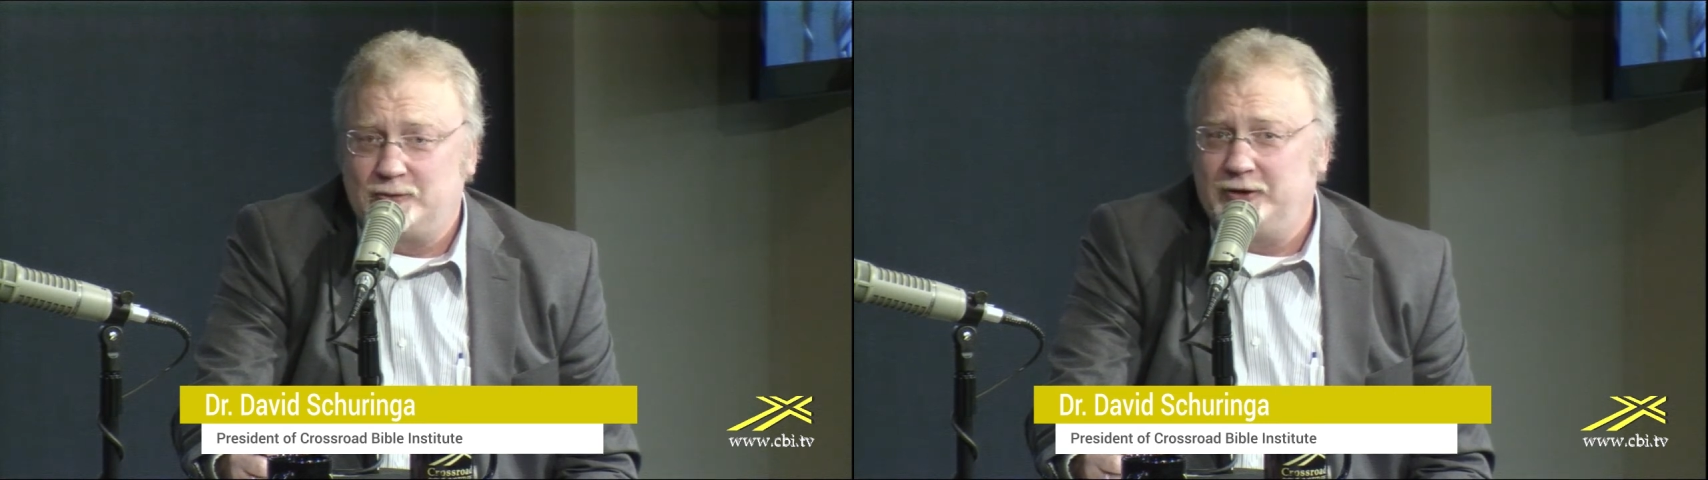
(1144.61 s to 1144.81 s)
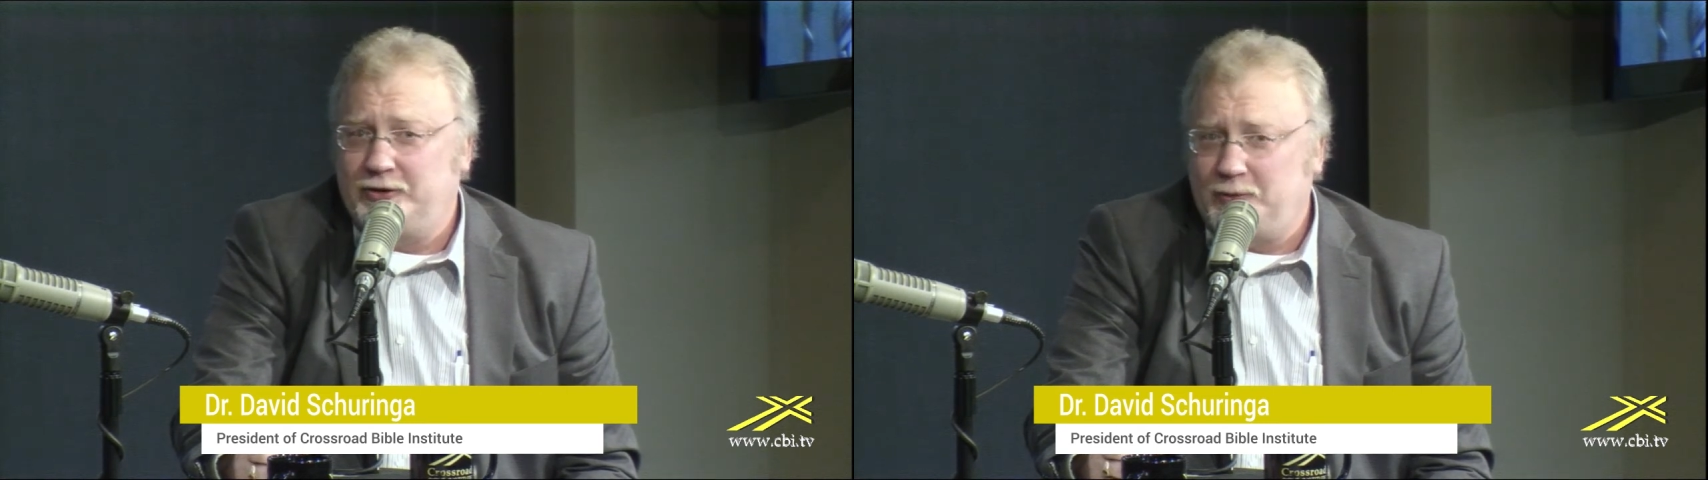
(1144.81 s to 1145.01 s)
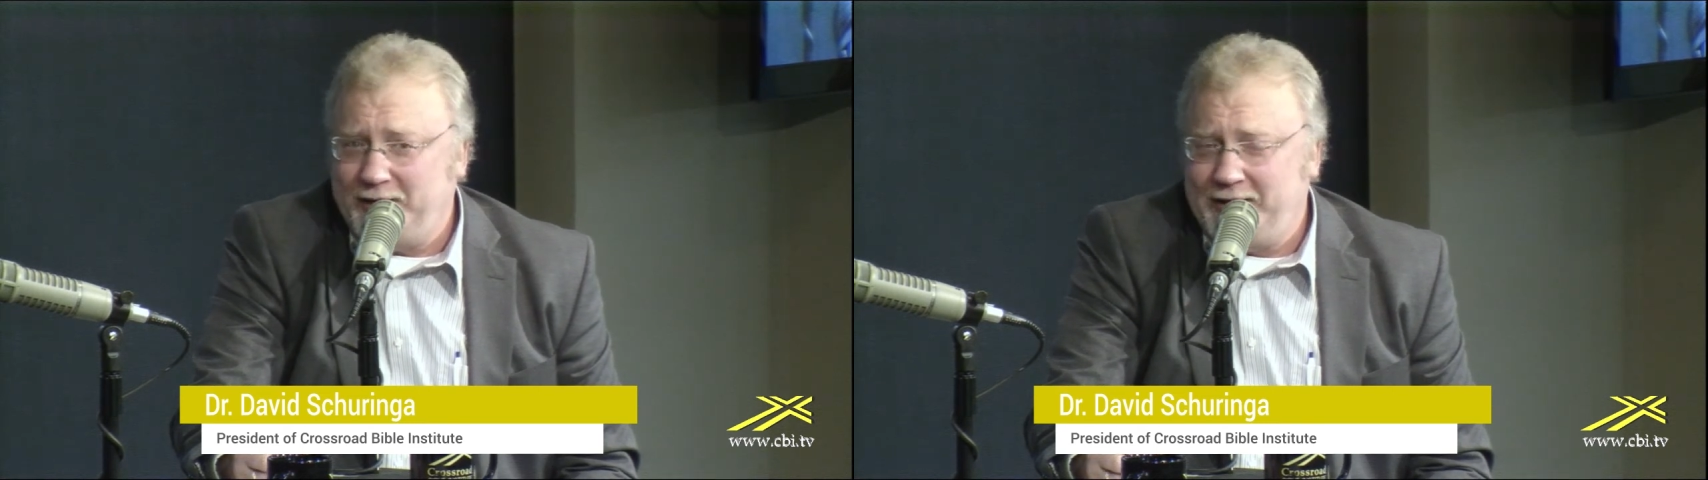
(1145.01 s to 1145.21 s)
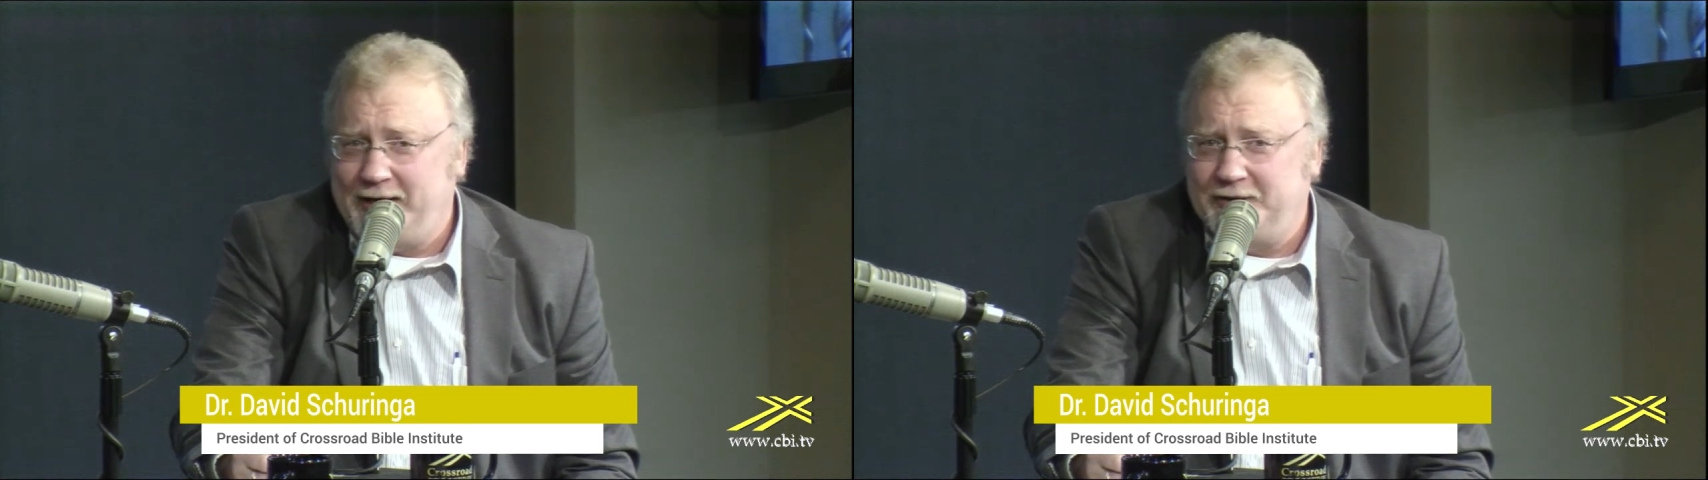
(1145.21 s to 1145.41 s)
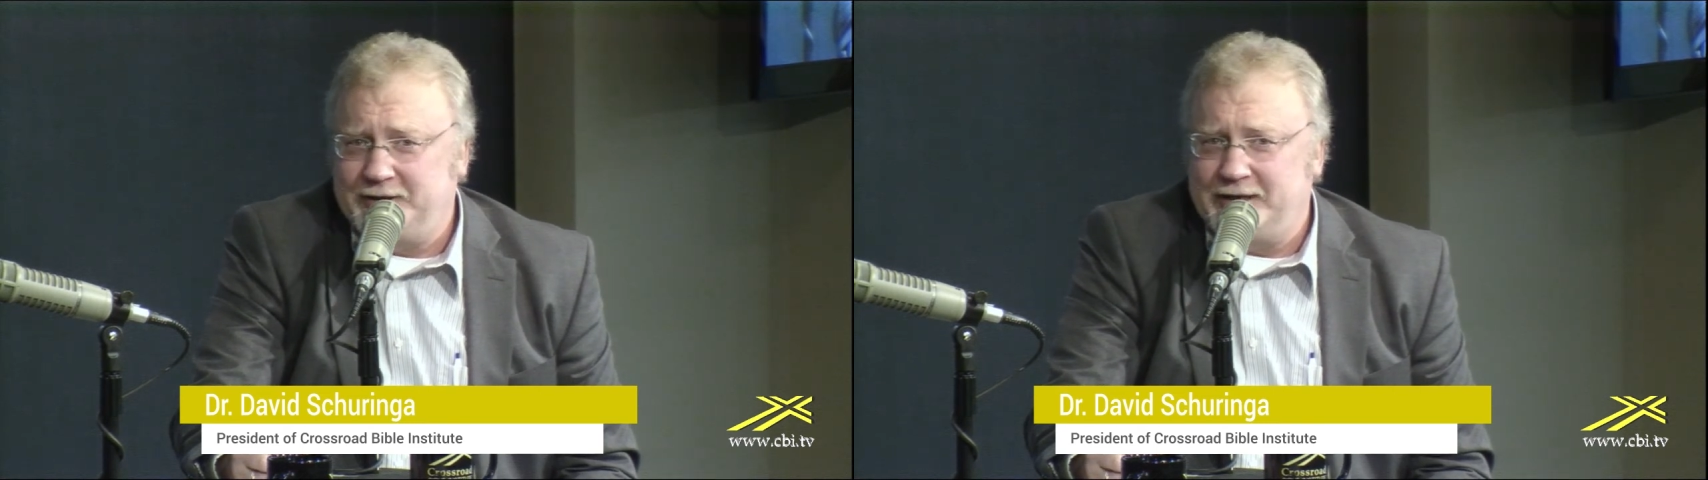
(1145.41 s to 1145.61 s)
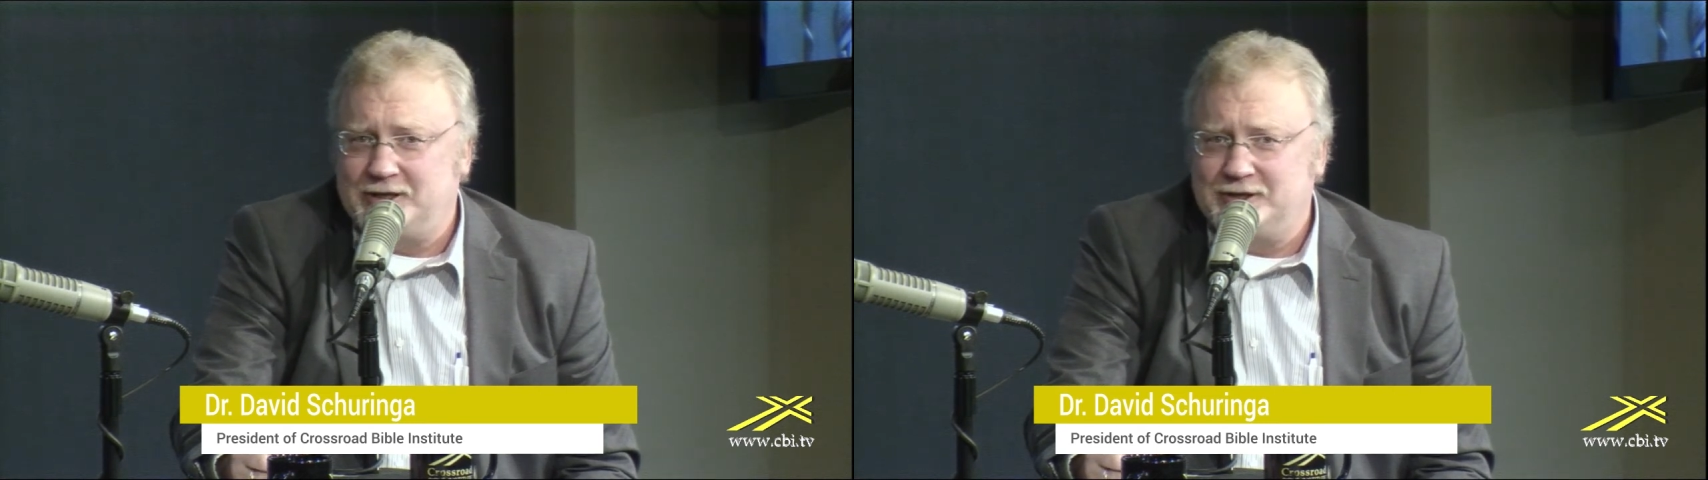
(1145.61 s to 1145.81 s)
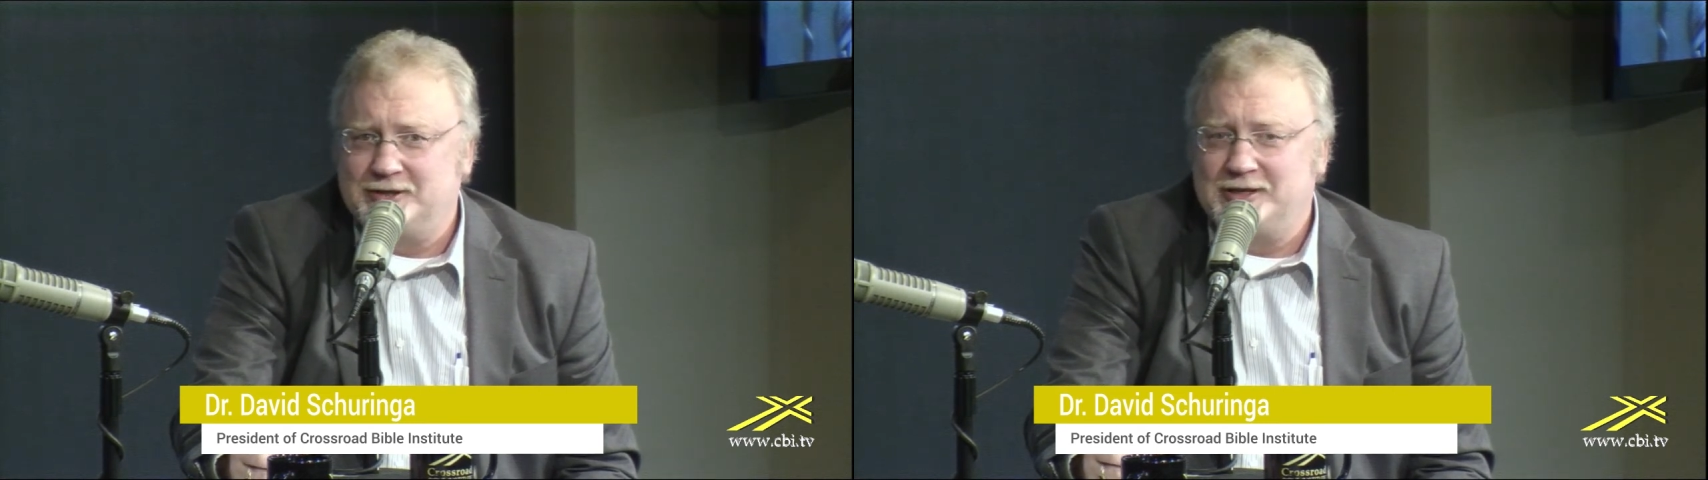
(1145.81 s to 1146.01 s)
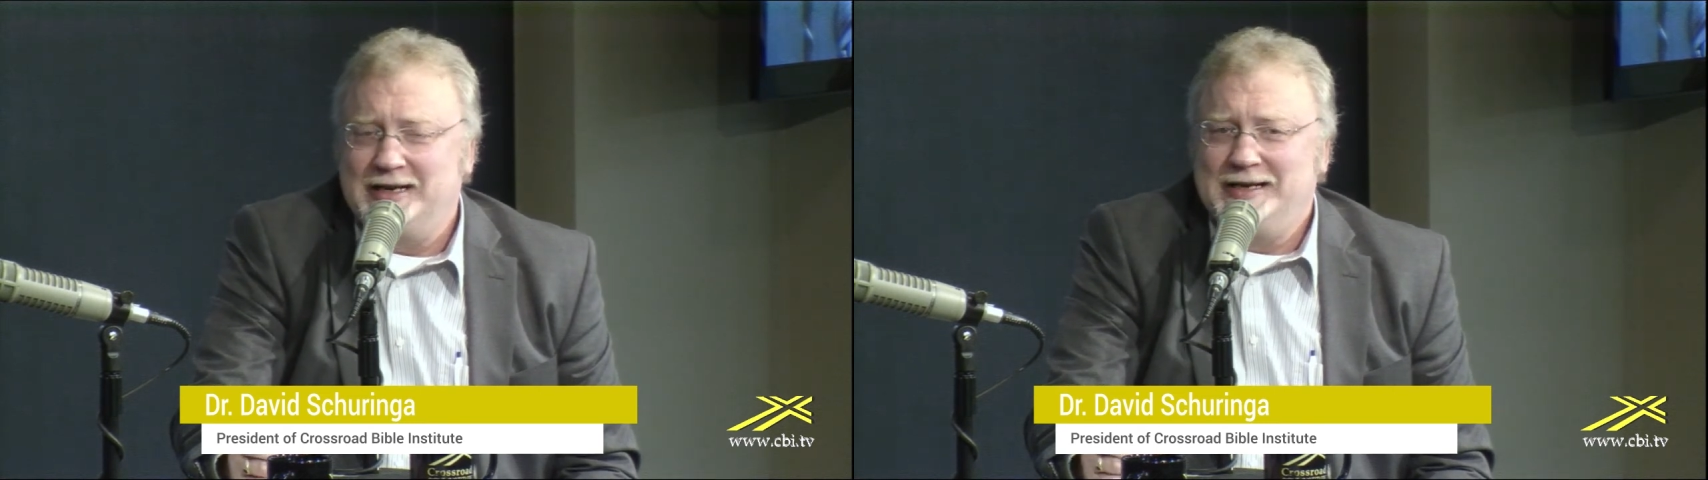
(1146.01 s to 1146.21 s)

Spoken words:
with 3 congregations